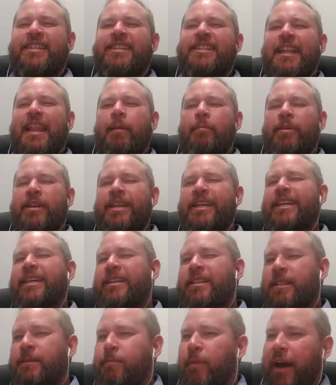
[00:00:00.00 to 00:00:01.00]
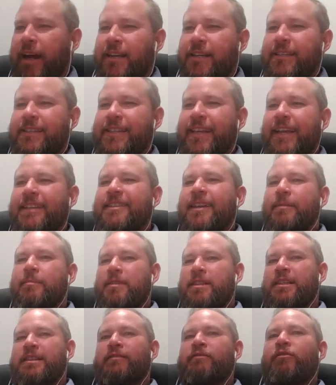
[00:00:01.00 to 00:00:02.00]
he's Lebanese by descent, I
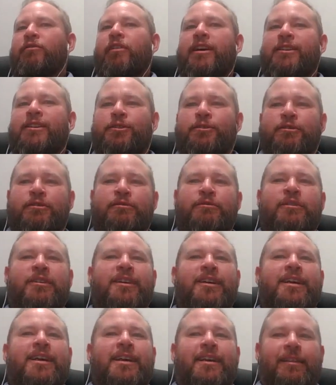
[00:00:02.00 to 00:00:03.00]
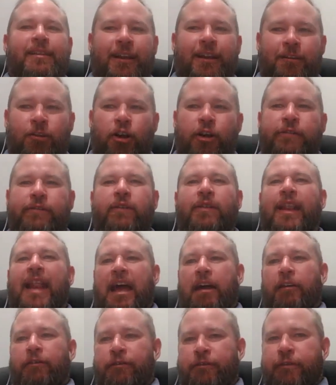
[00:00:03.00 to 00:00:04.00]
believe, right? So a lot of the
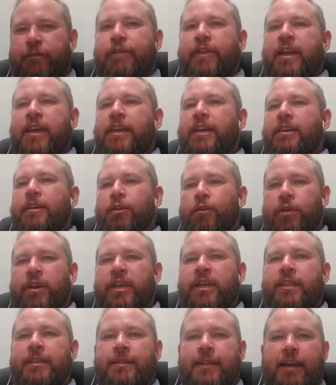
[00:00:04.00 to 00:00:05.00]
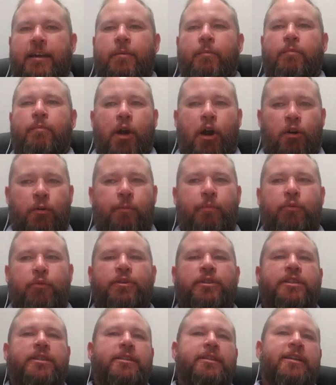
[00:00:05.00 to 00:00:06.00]
left think, he's like a brown
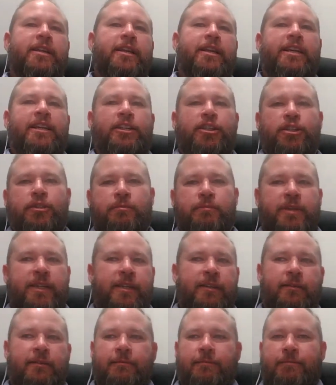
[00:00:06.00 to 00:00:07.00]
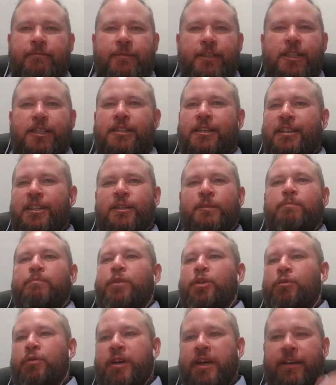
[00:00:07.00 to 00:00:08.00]
person and he should be
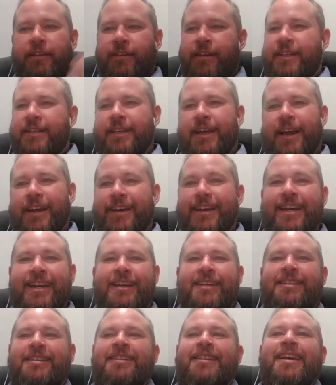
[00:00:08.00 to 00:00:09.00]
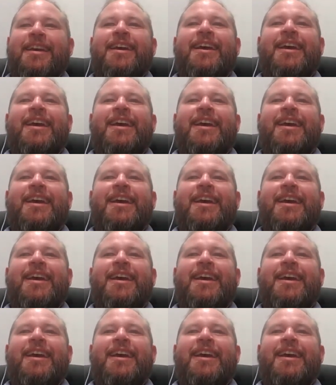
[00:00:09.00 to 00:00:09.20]
spewing these ideas.